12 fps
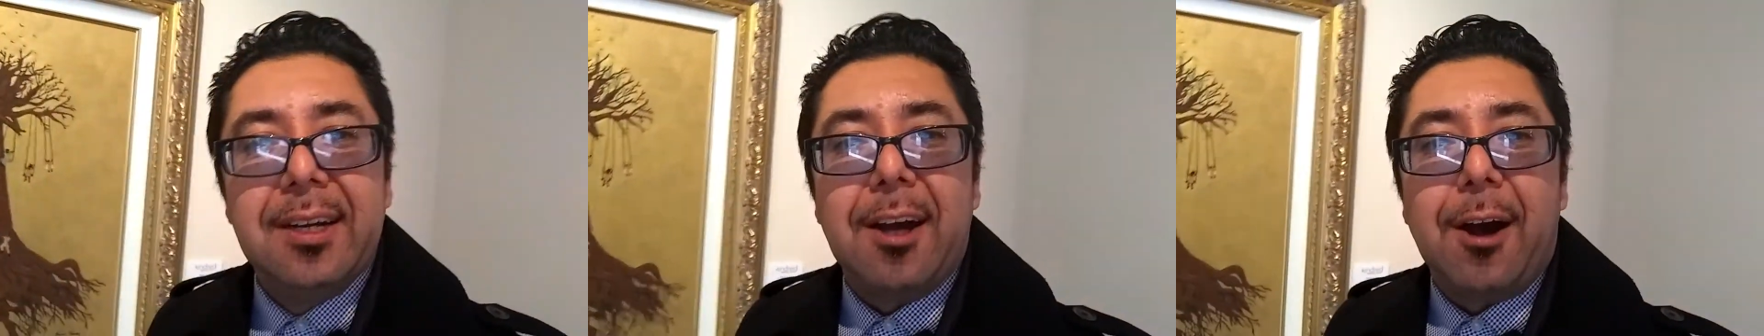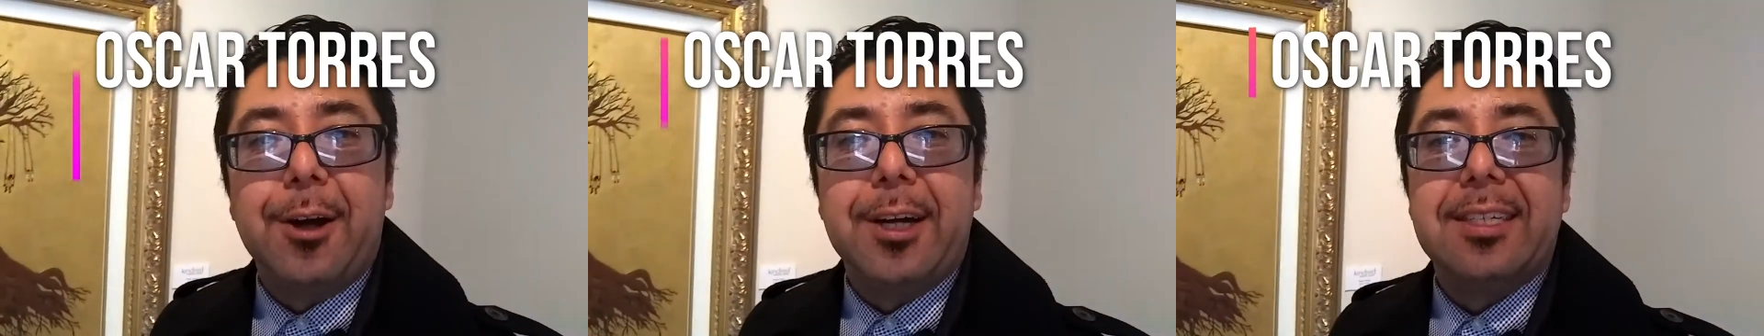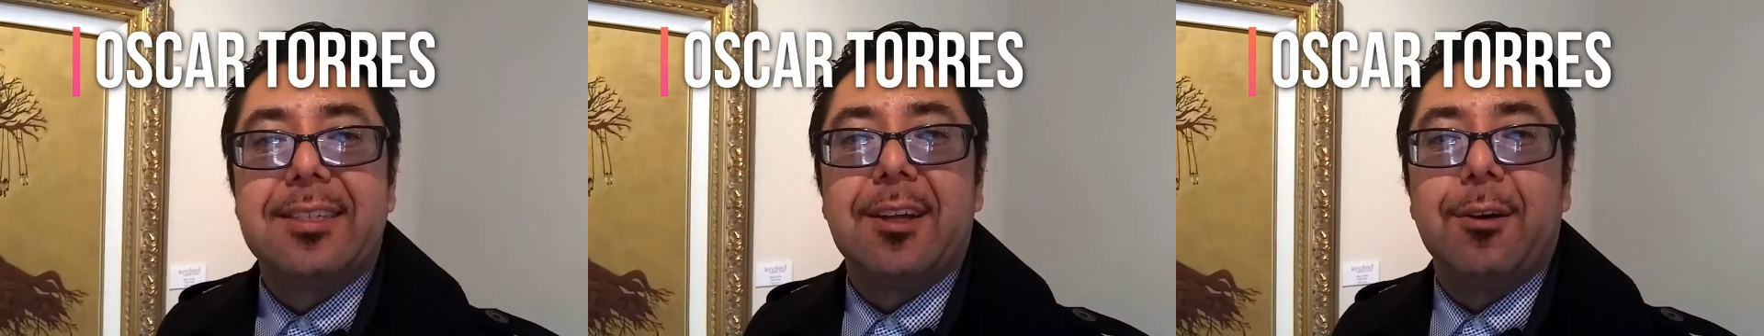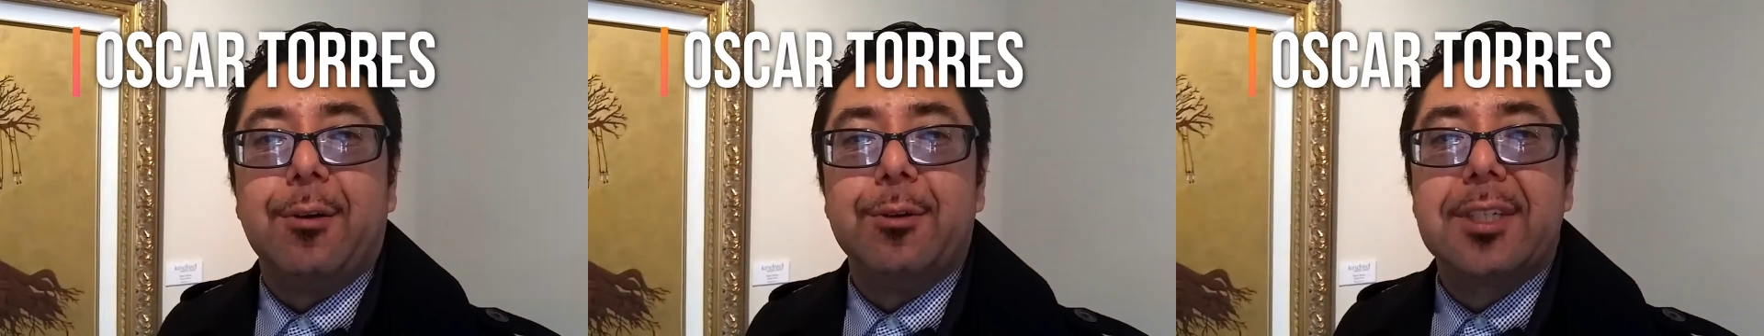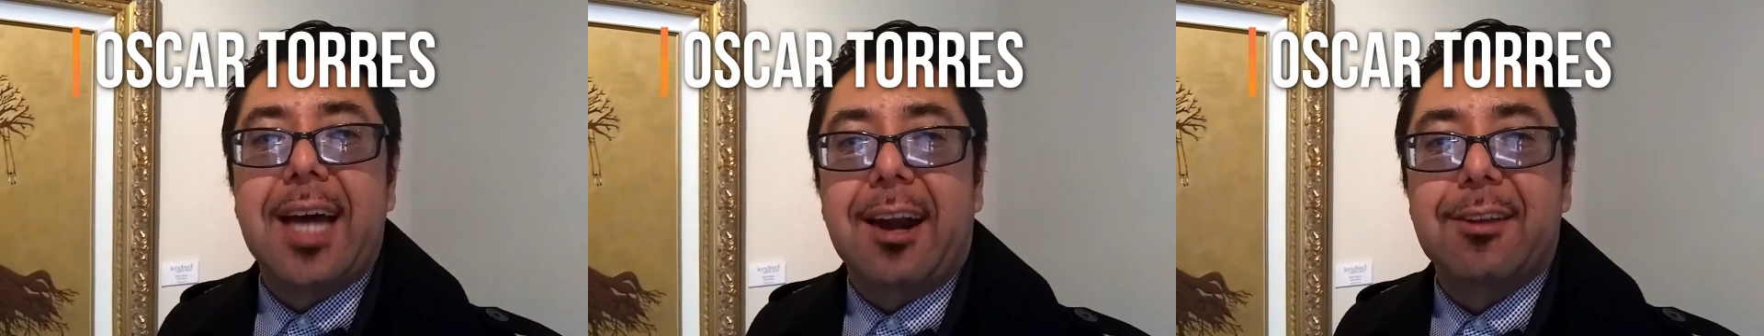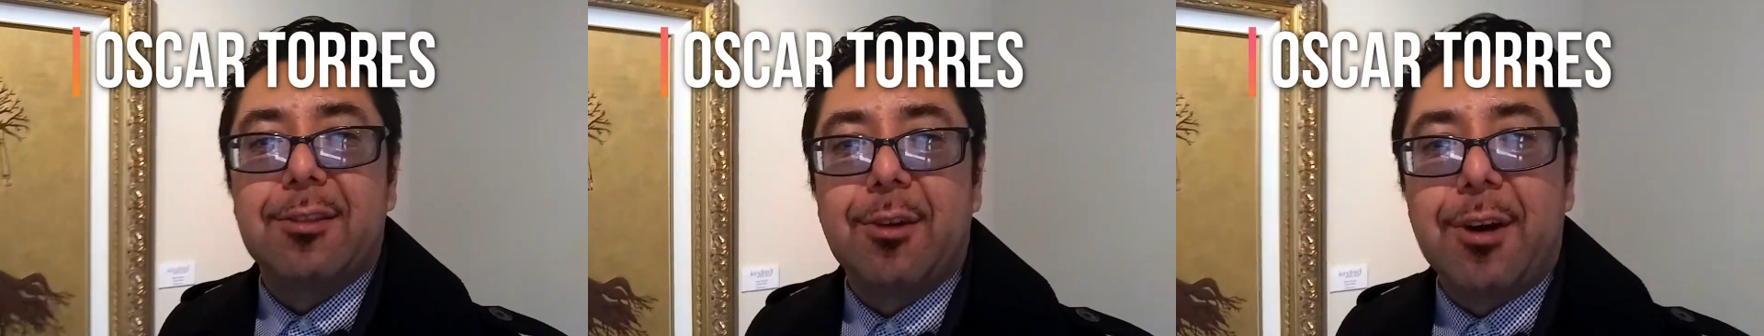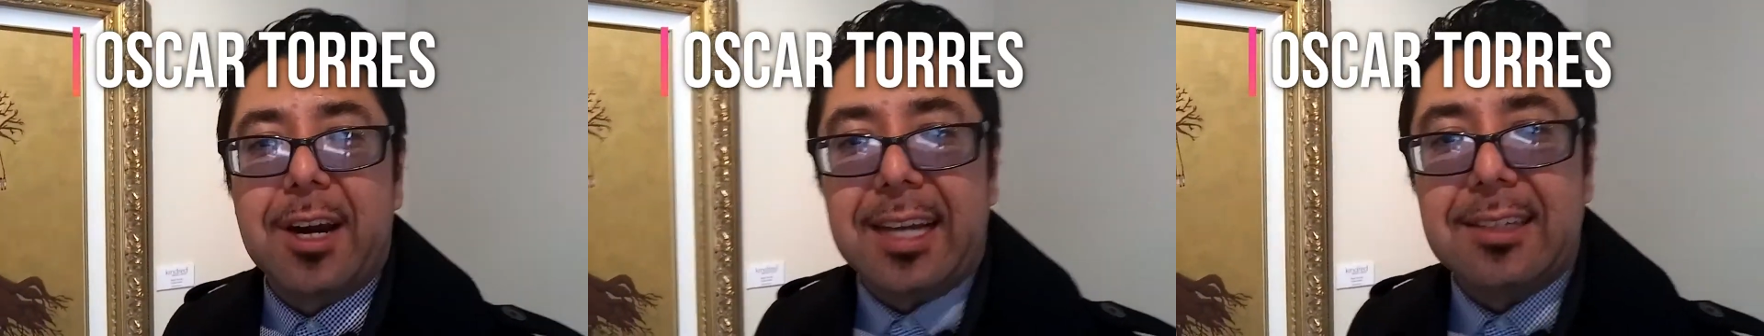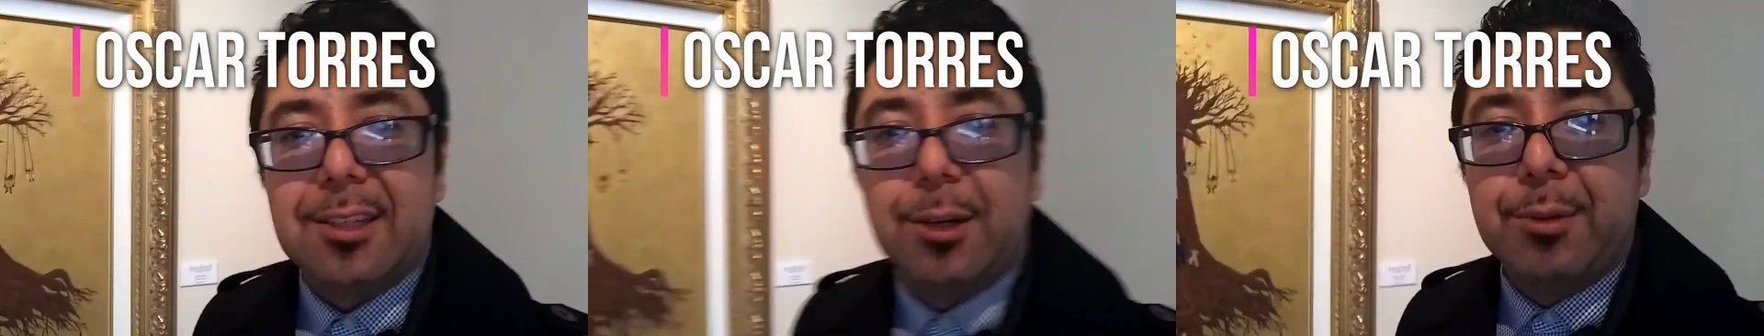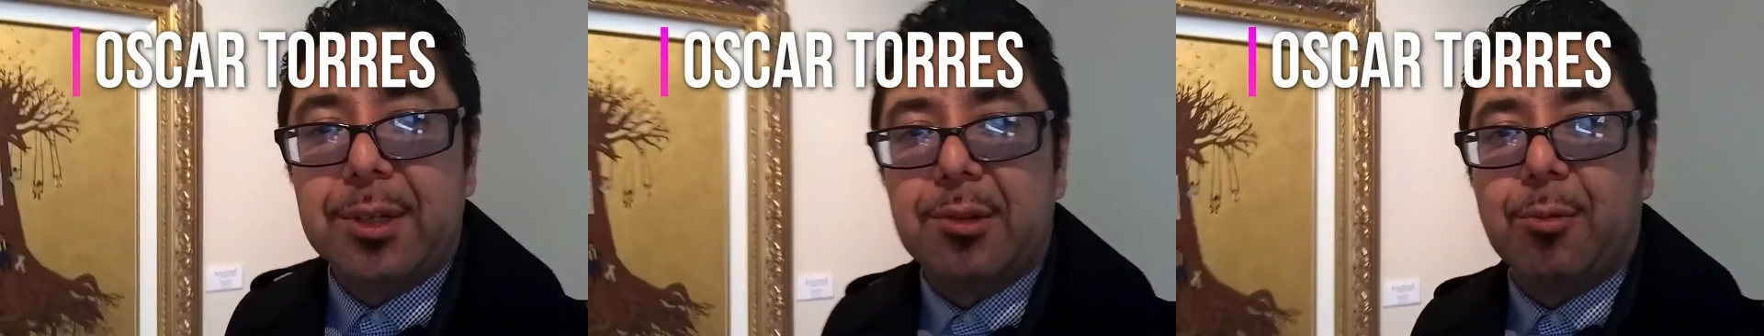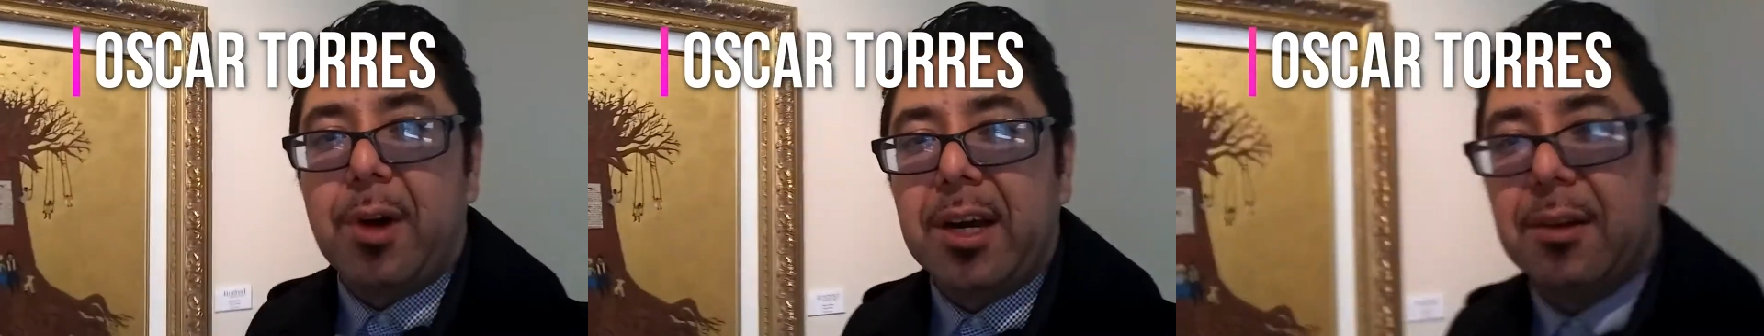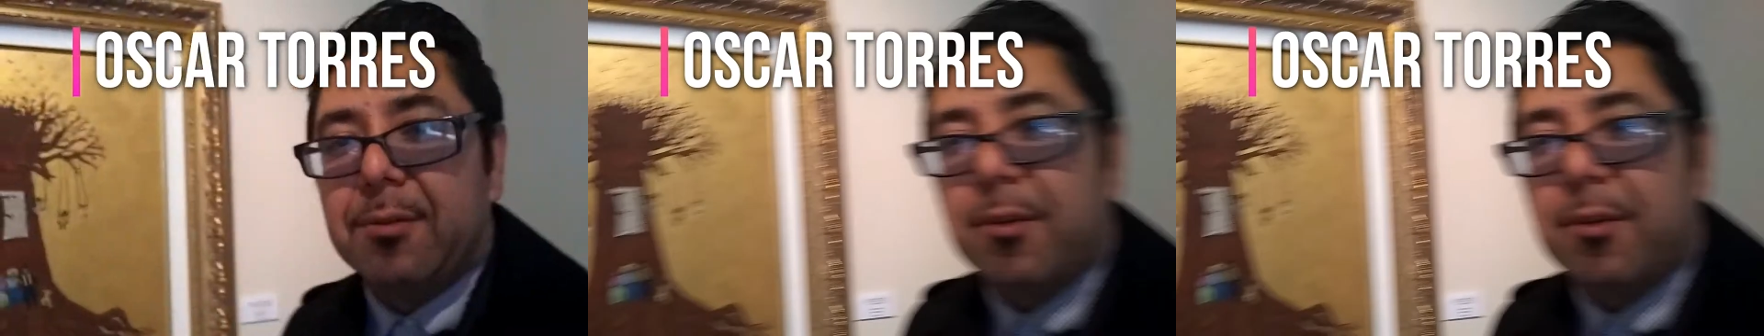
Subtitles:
artist Oscar Torres, who is one of